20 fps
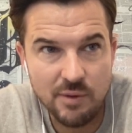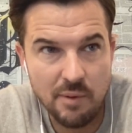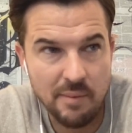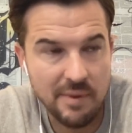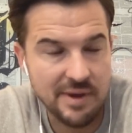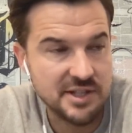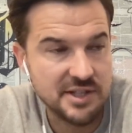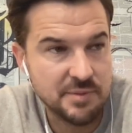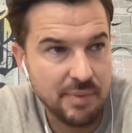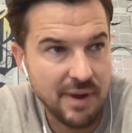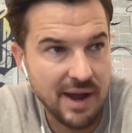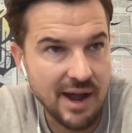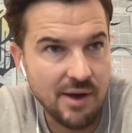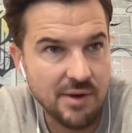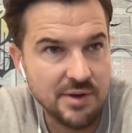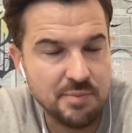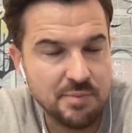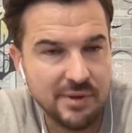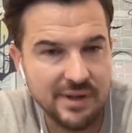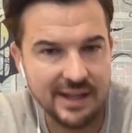want my
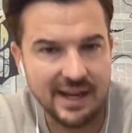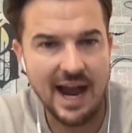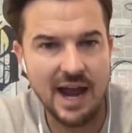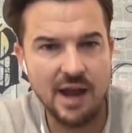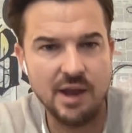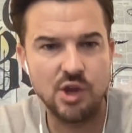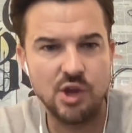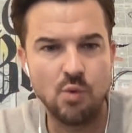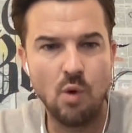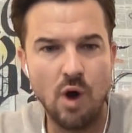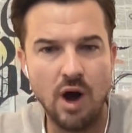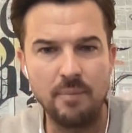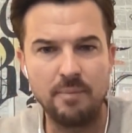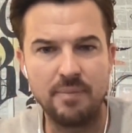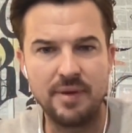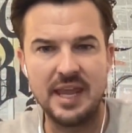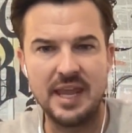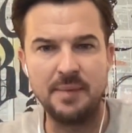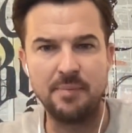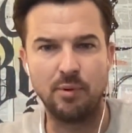spouse, but like, I, you want
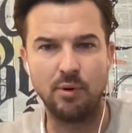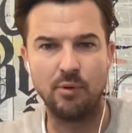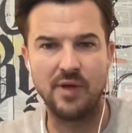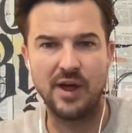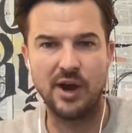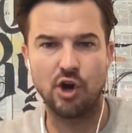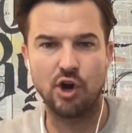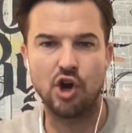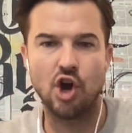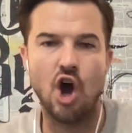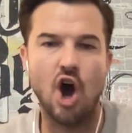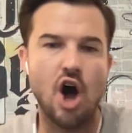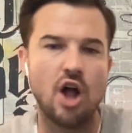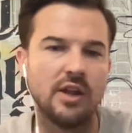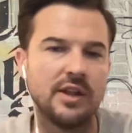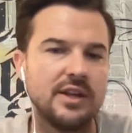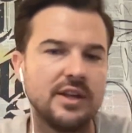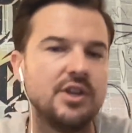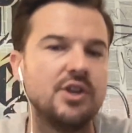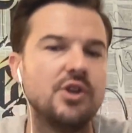people that are
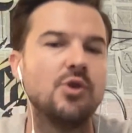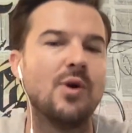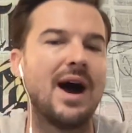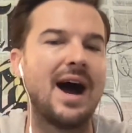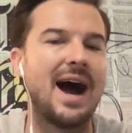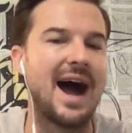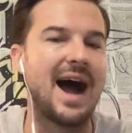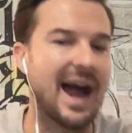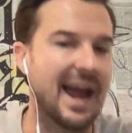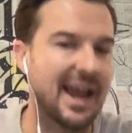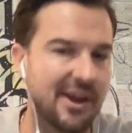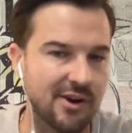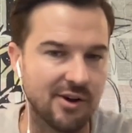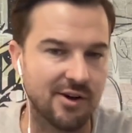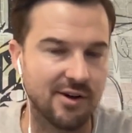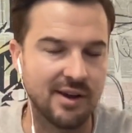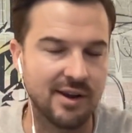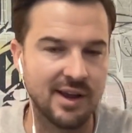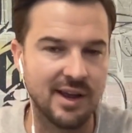calling you higher.